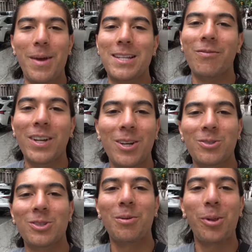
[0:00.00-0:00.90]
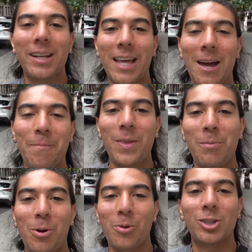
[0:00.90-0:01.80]
make some videos or something like that. I'm
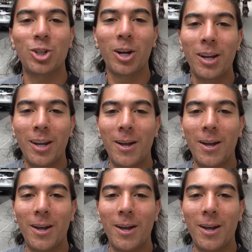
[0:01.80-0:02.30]
not really sure